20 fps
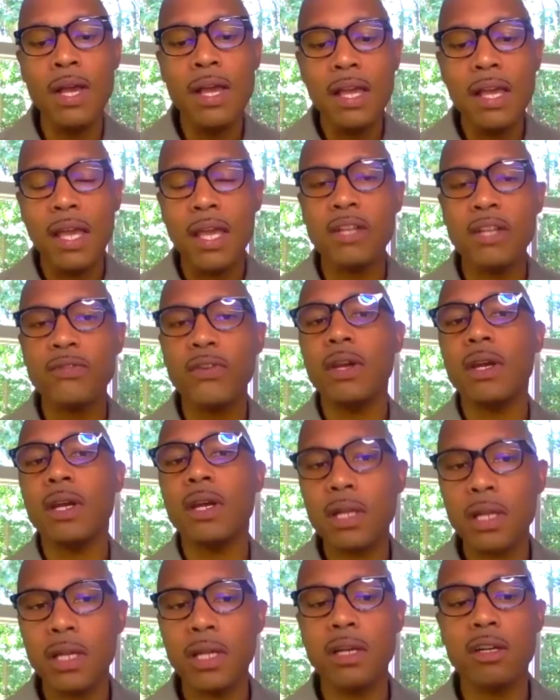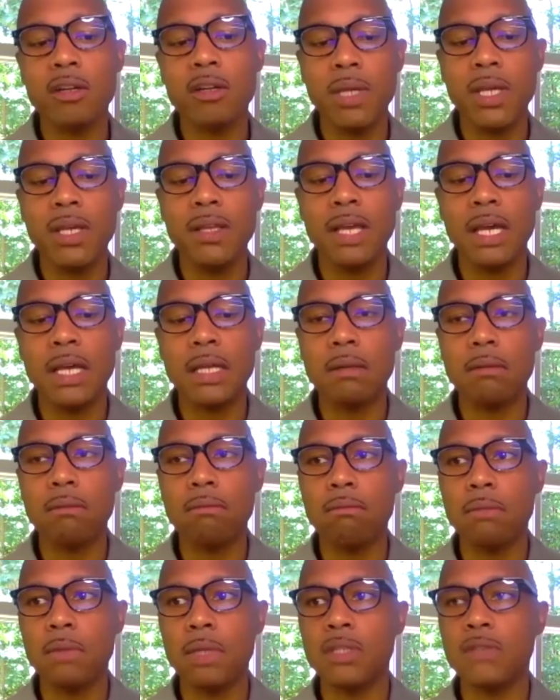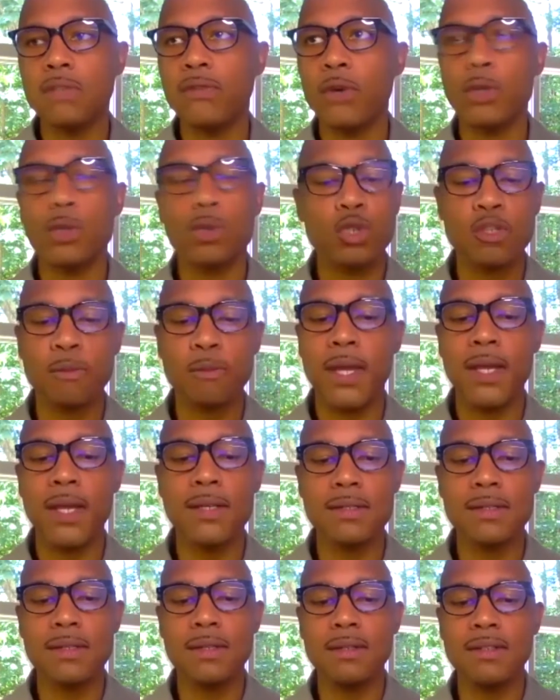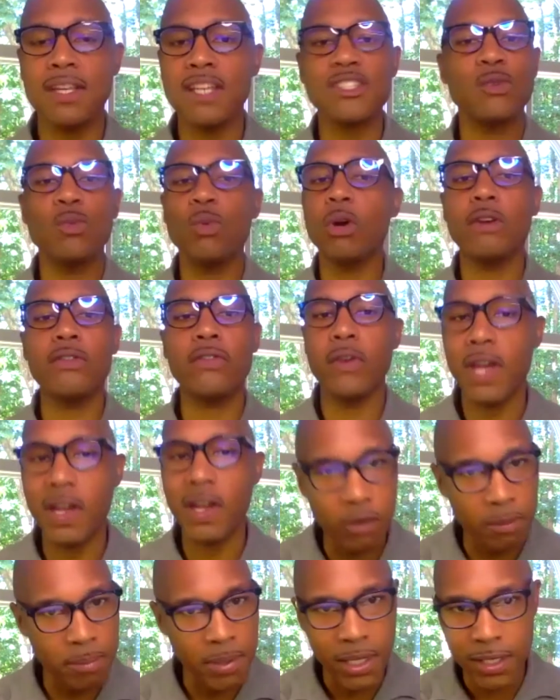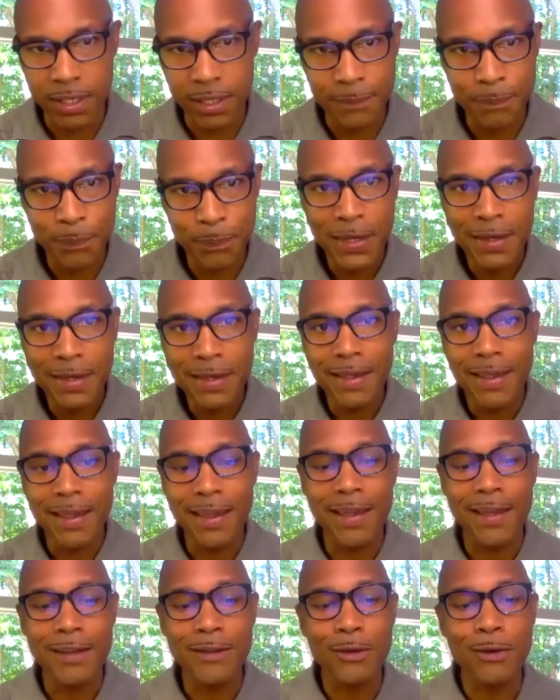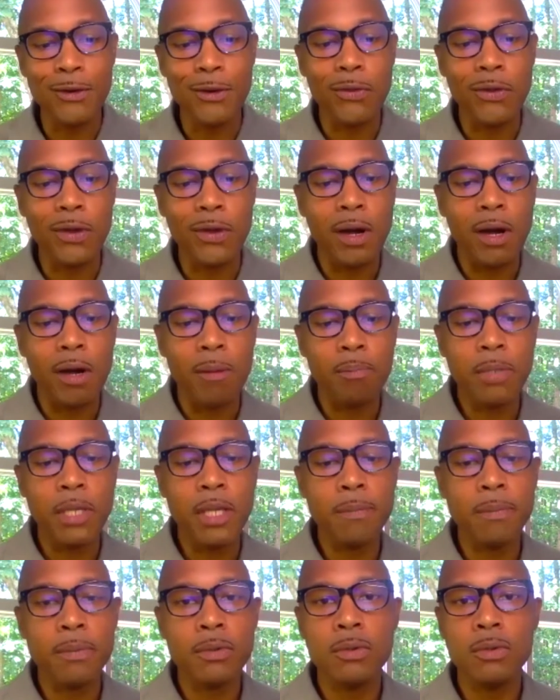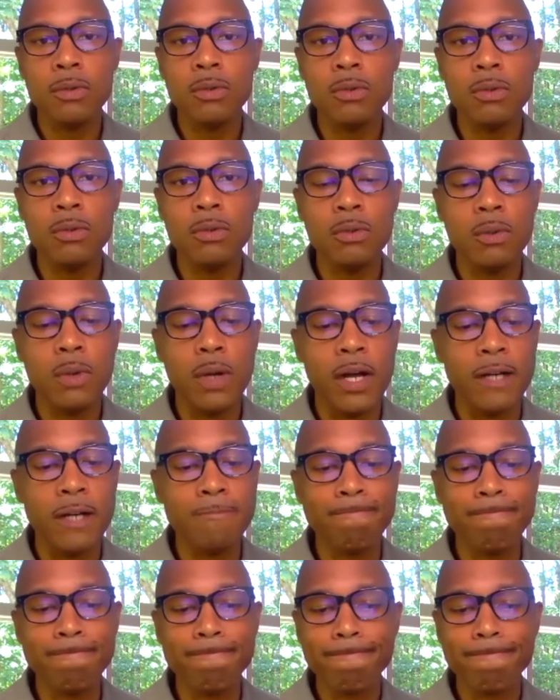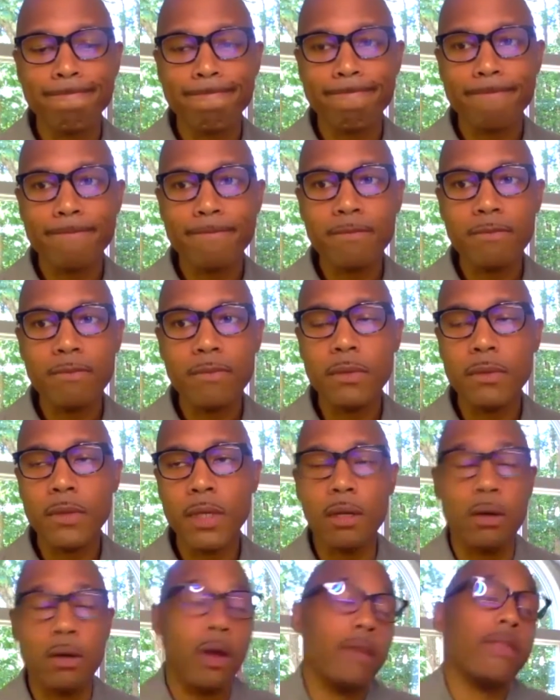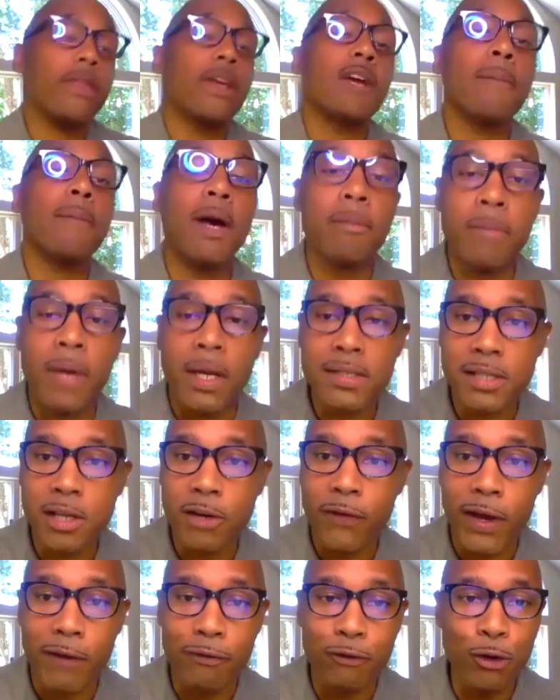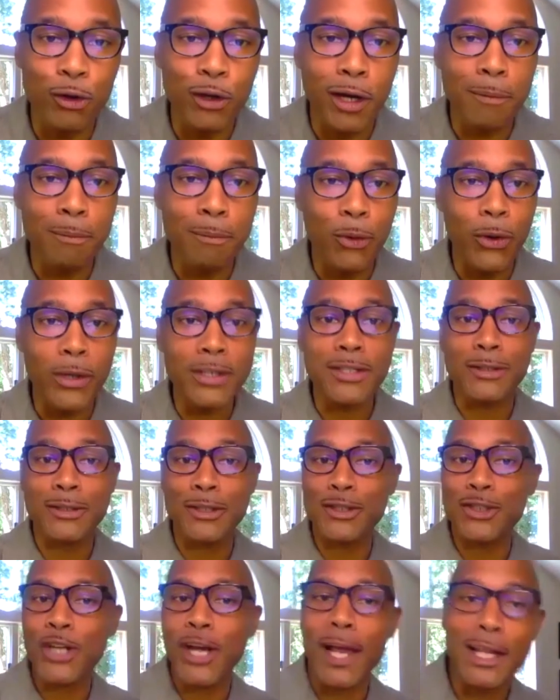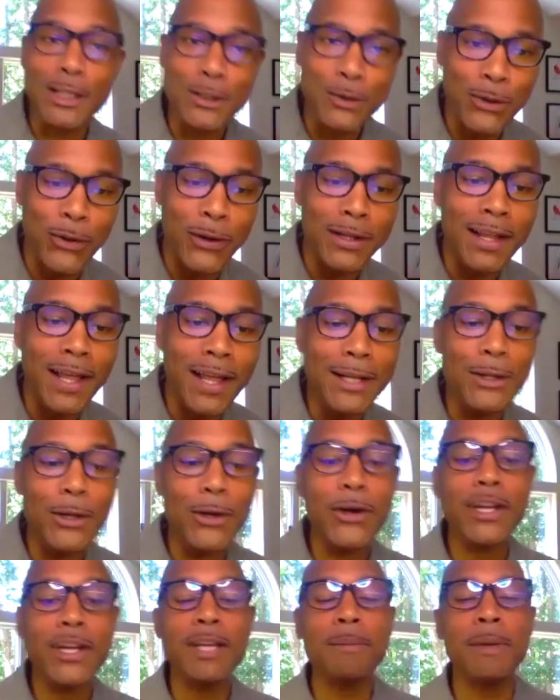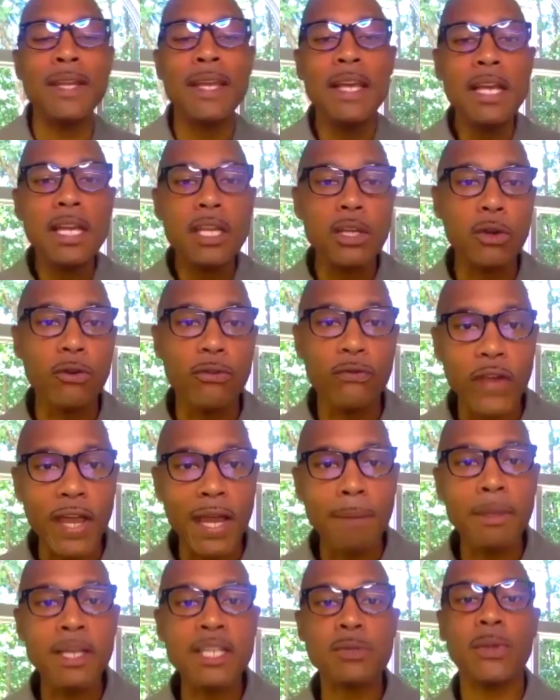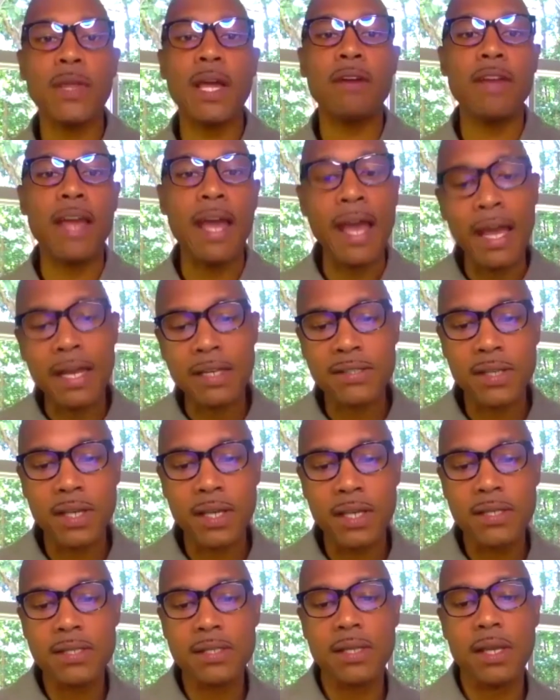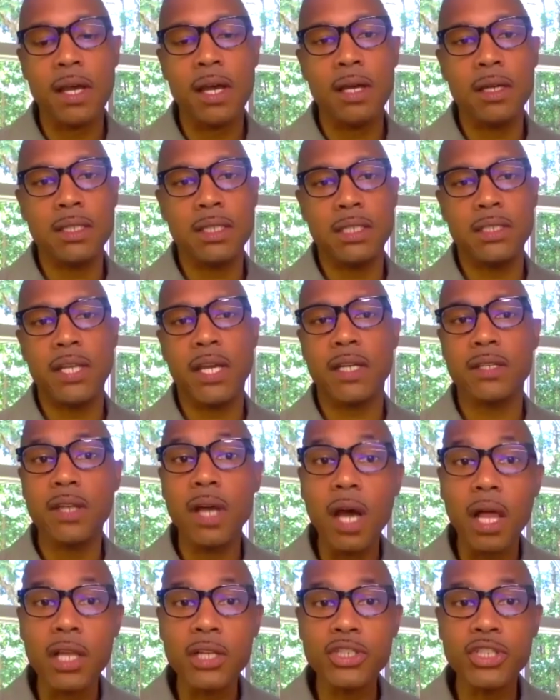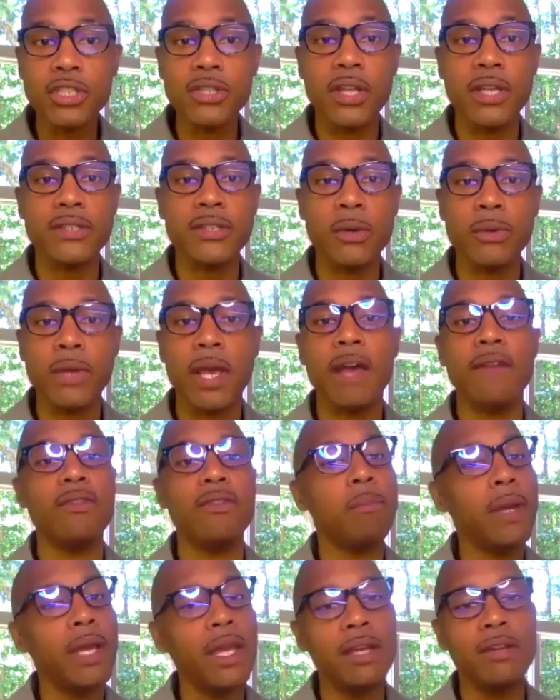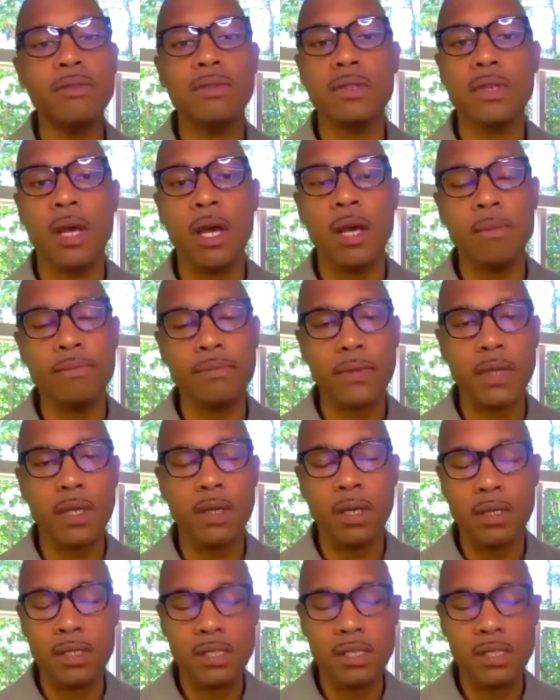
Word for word: it's very clear to me that this virtual space doesn't work for everybody. And, you know, there are people who, um, you know, I think about myself. I have two young boys. There's a challenge with online learning, but you know, families without access uh, to technology that don't have the band um, uh,